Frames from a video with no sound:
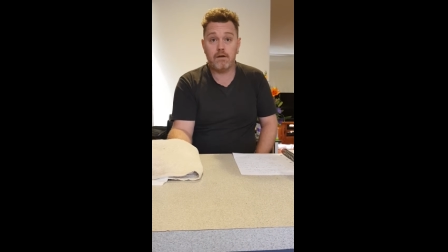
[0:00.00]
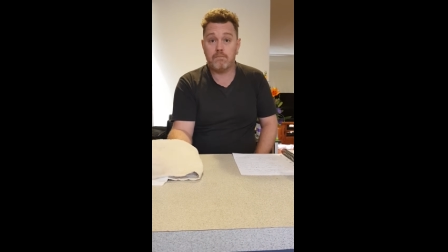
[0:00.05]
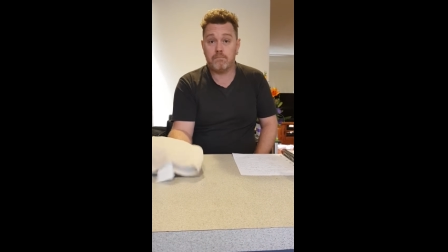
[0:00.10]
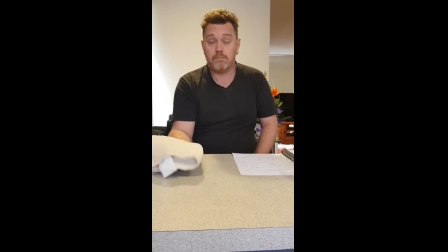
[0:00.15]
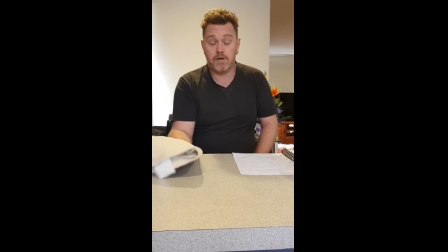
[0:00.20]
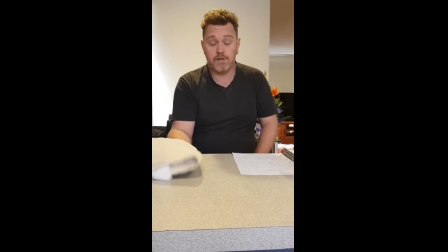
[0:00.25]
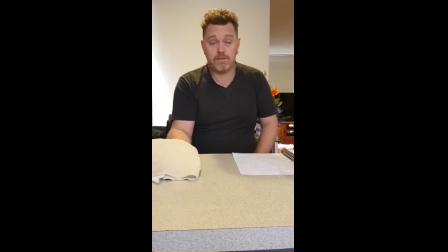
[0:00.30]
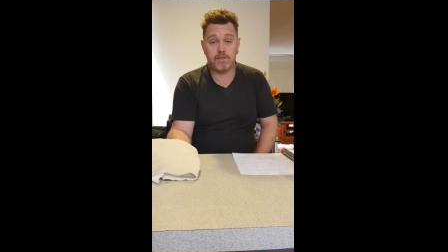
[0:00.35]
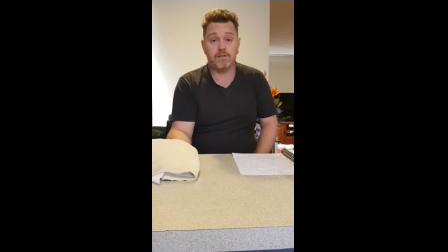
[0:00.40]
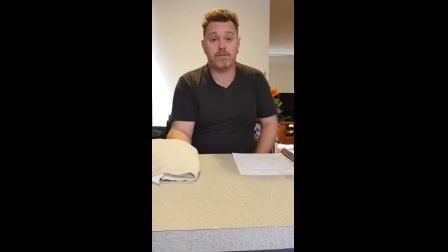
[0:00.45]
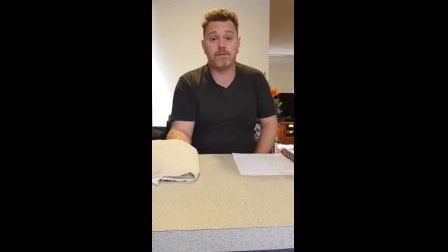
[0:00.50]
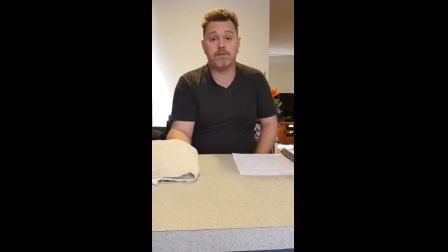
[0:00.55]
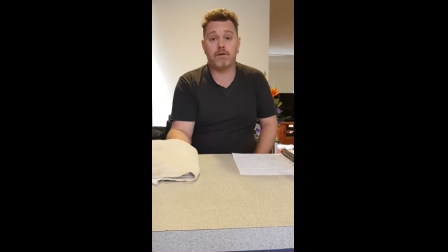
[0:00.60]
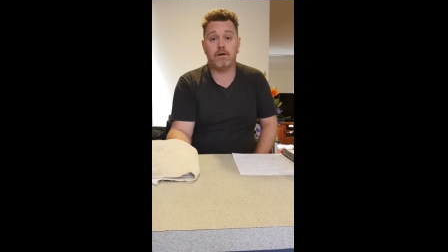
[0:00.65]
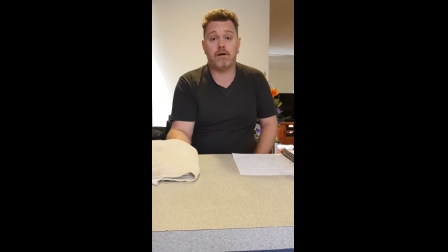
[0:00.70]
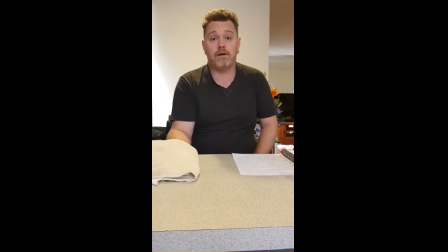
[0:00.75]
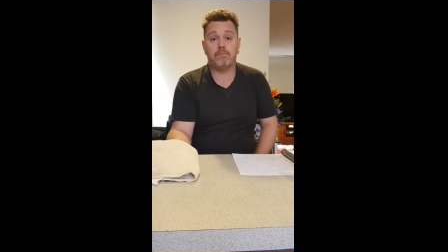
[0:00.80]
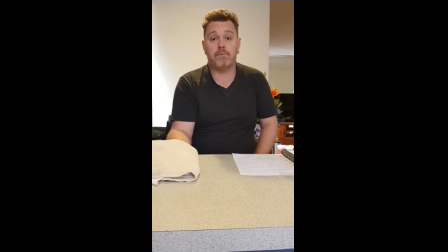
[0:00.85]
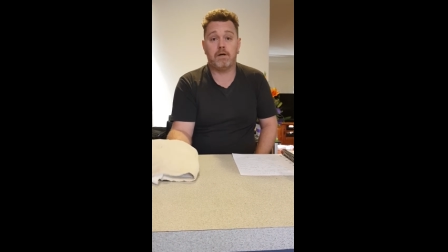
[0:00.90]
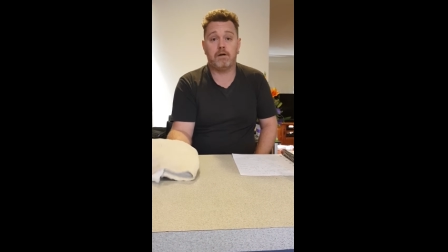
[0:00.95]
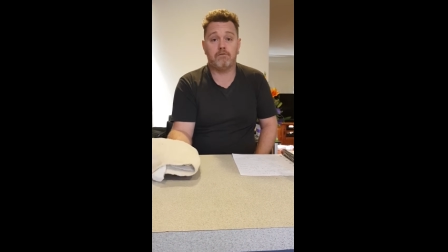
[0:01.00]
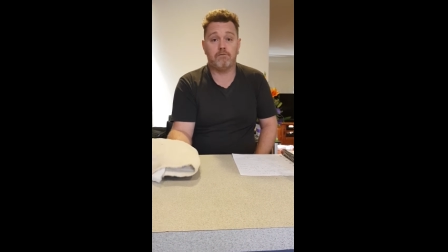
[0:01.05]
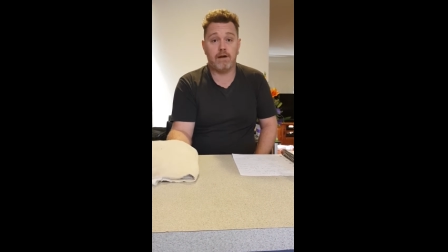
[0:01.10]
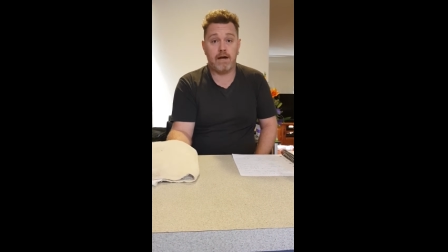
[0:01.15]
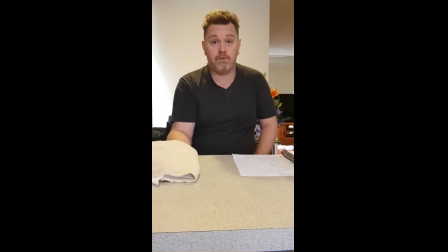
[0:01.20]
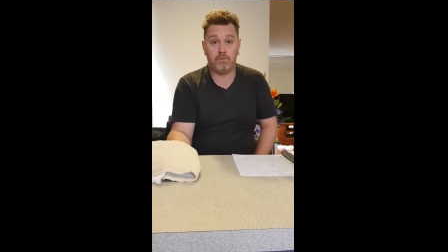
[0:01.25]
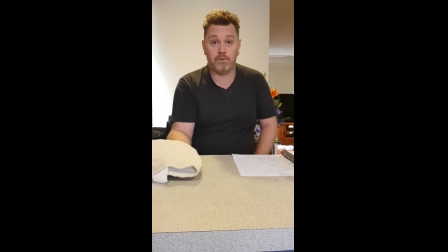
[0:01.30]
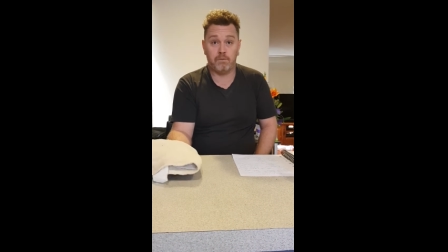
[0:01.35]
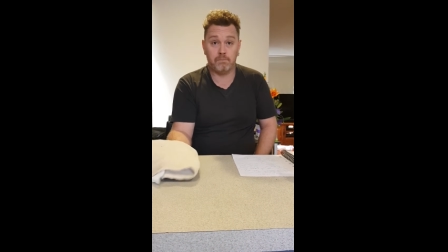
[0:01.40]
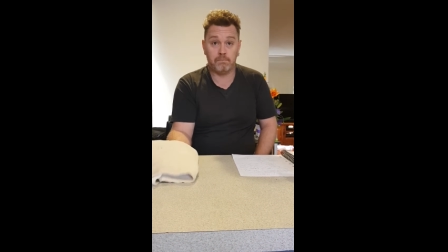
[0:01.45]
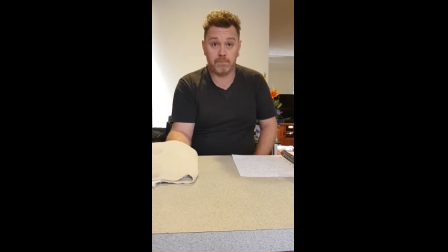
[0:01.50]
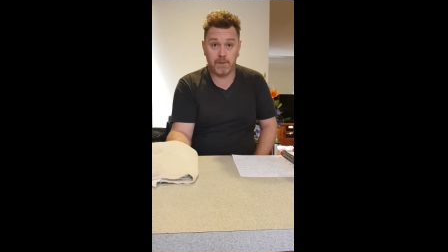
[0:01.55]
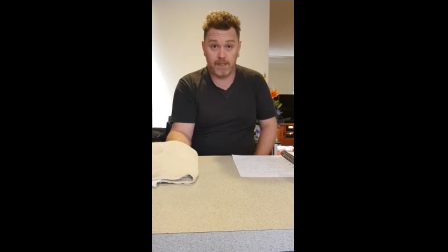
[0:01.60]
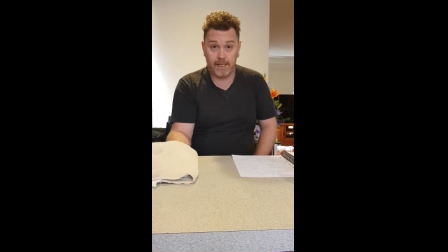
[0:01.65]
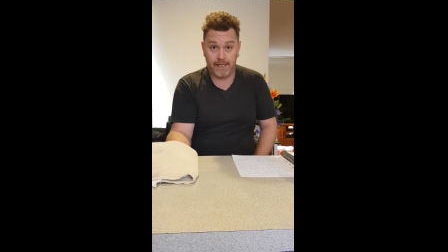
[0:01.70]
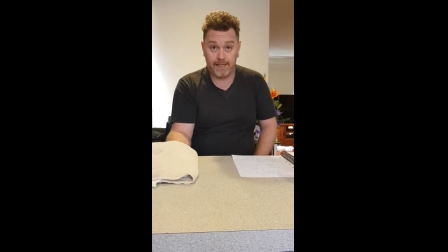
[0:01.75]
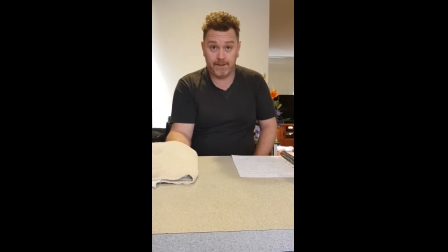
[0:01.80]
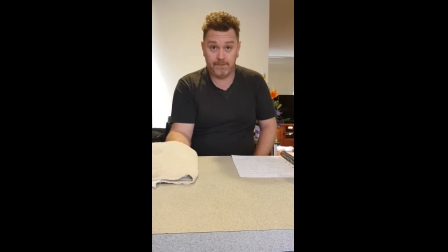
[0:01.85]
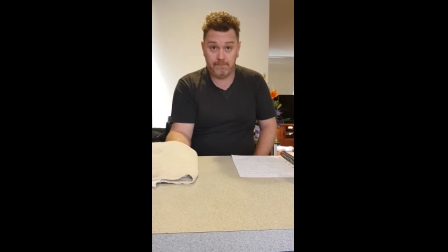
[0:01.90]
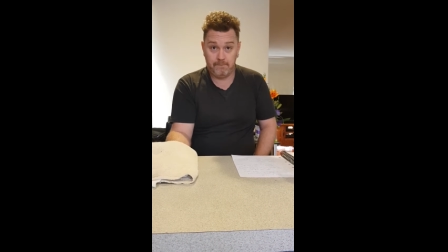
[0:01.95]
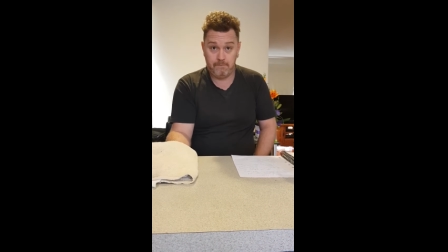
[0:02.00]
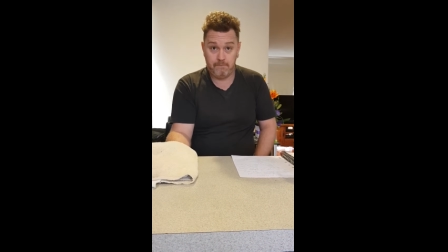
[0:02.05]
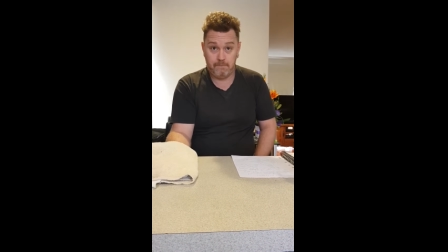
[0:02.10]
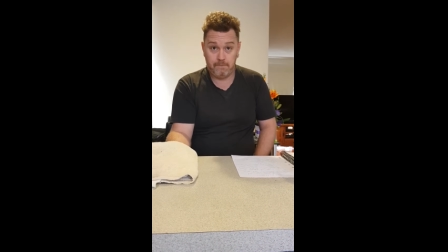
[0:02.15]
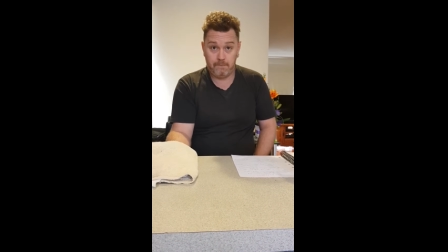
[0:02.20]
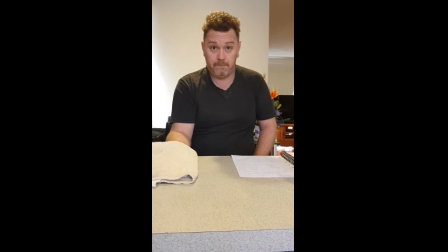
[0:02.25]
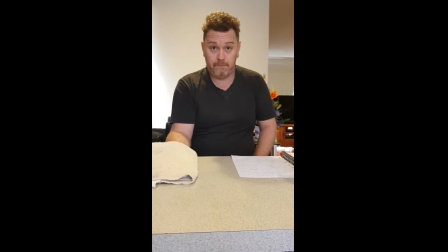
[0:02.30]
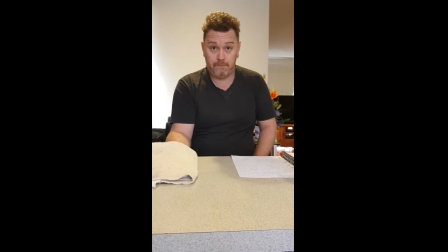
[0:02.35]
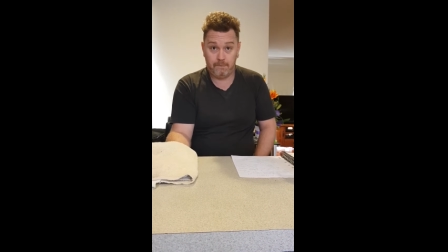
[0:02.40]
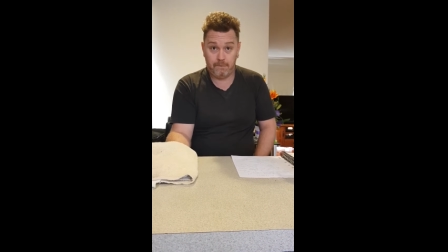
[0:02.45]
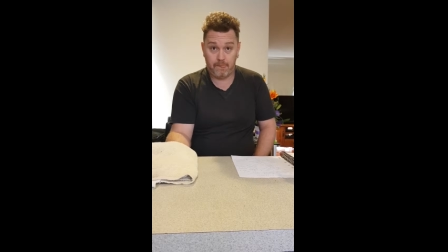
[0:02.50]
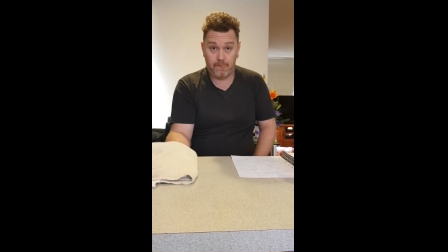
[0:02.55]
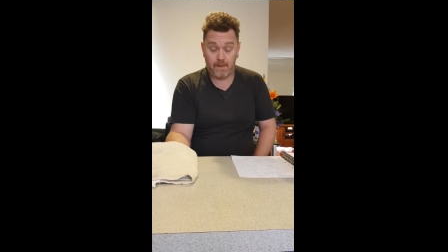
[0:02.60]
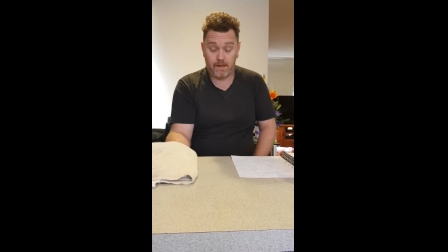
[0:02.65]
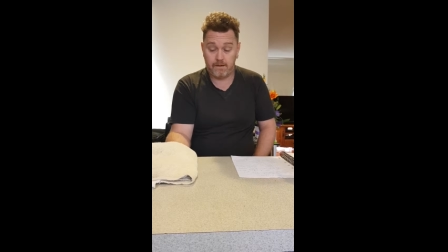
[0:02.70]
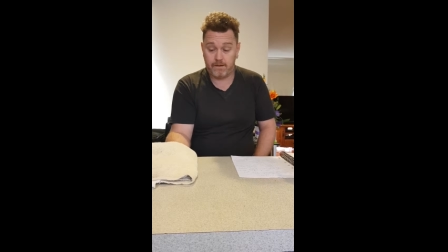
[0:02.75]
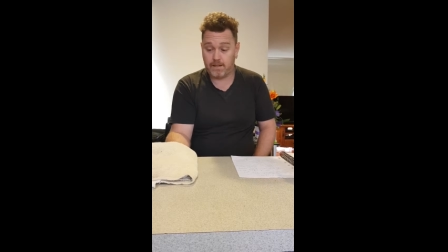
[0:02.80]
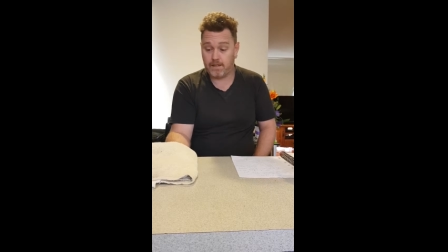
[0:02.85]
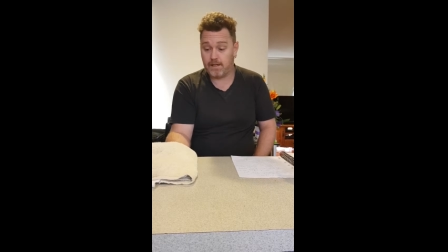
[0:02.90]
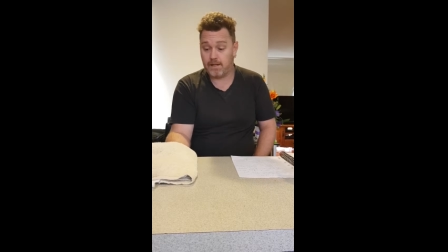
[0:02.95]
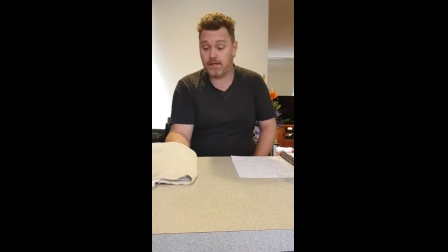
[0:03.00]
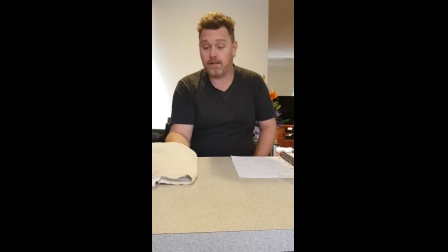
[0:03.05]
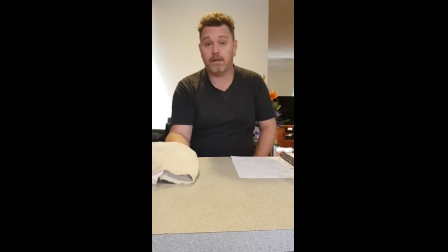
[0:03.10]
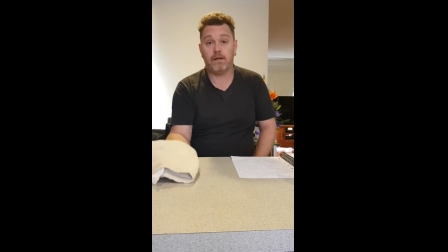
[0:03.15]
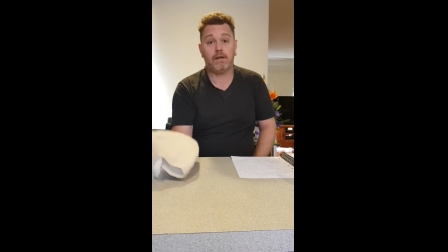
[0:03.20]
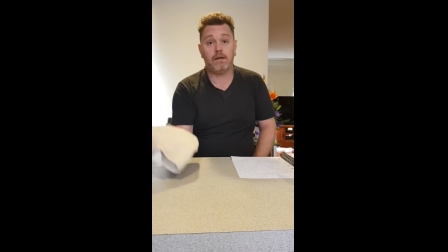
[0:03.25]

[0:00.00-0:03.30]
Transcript: most of the time a rat will bite. Okay?